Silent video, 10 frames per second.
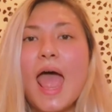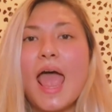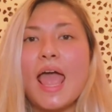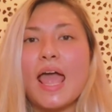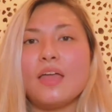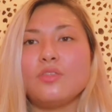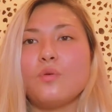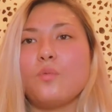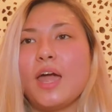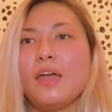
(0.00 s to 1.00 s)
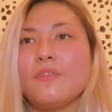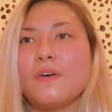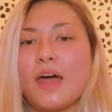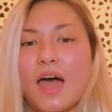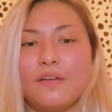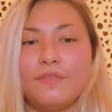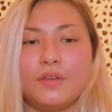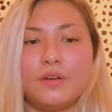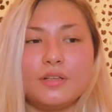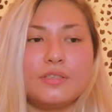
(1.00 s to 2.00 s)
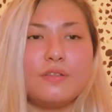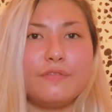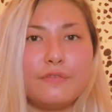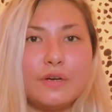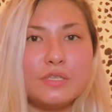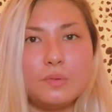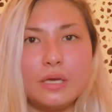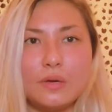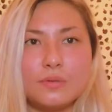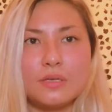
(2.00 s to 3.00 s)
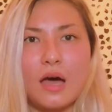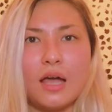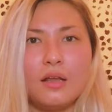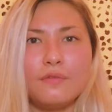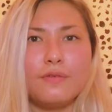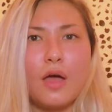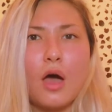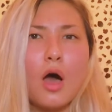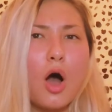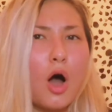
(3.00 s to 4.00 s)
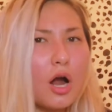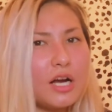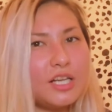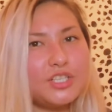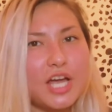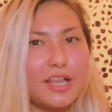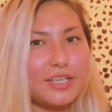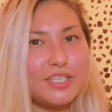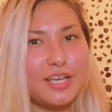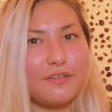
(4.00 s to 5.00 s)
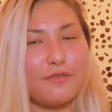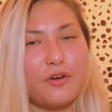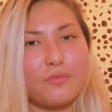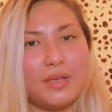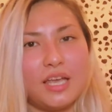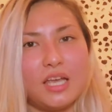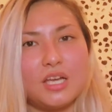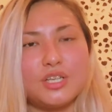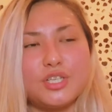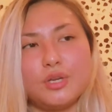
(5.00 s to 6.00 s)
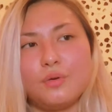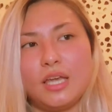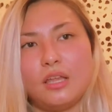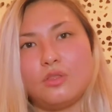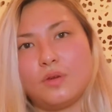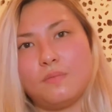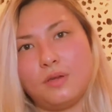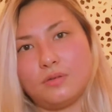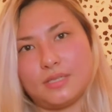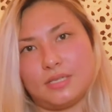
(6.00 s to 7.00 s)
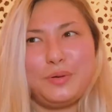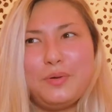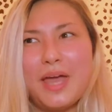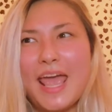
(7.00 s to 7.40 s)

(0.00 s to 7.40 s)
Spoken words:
And the way that I viewed it is, in the first week, it was kind of hard and challenging for me to eat 3 meals a day,